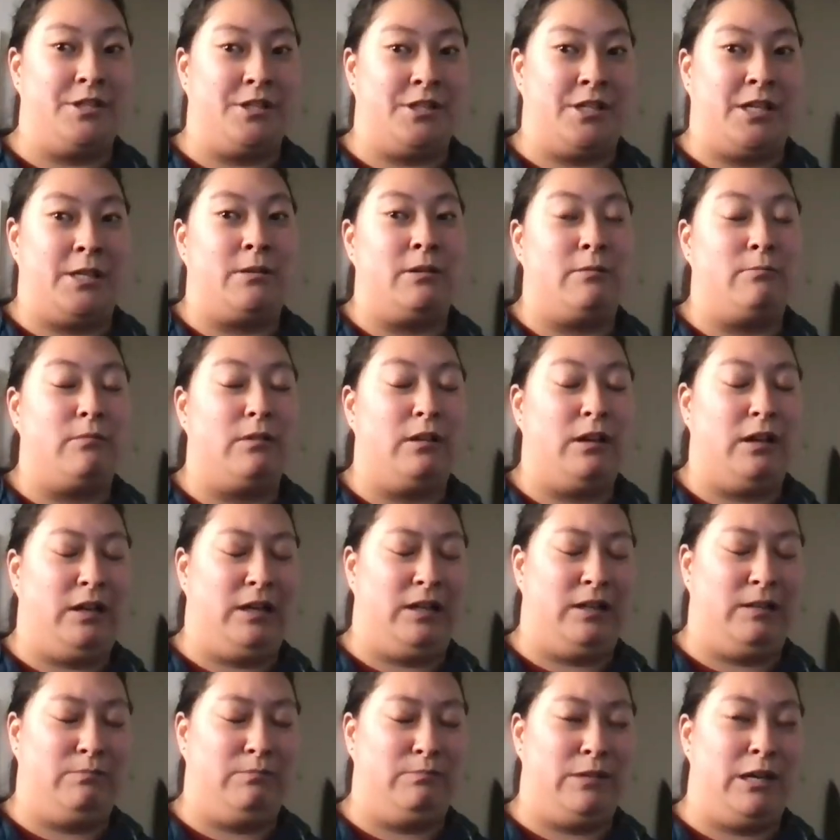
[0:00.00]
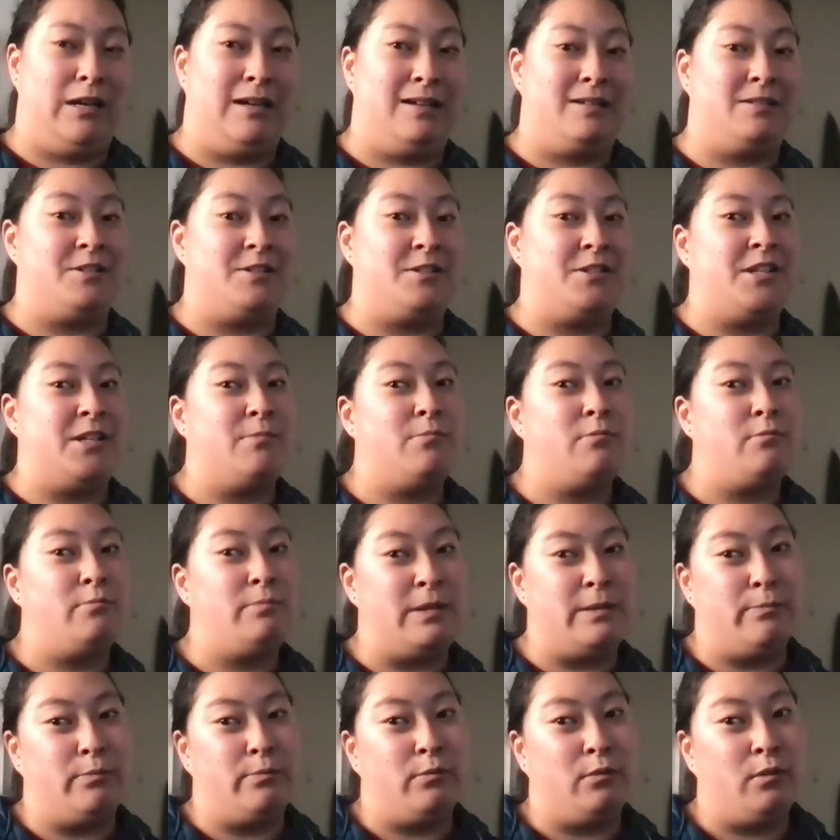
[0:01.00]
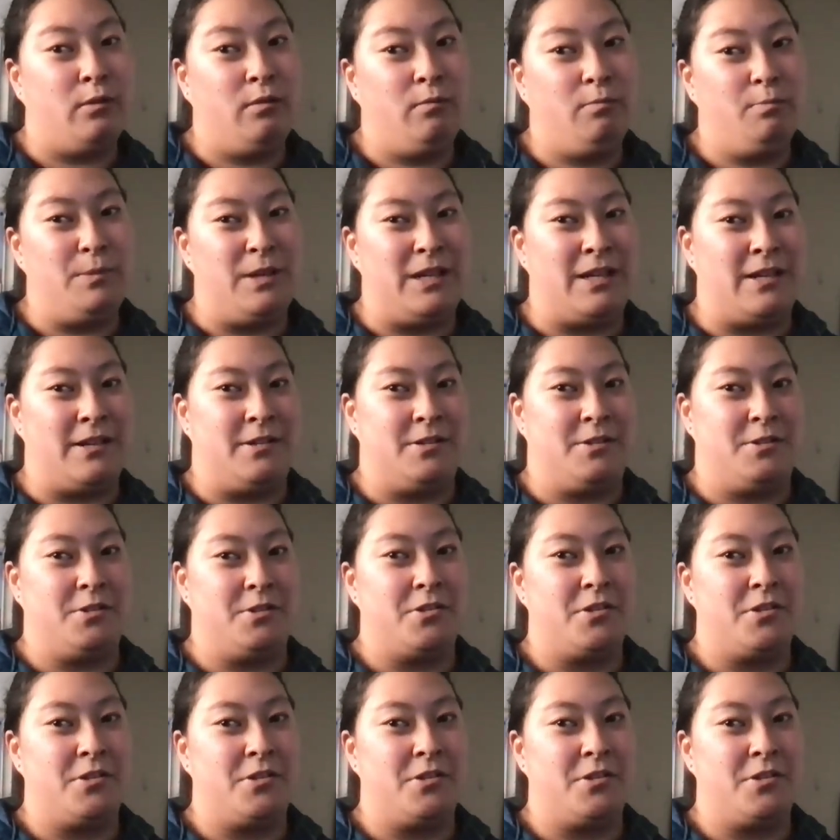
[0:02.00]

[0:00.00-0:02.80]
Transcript: disabled, um, non-disabled people, because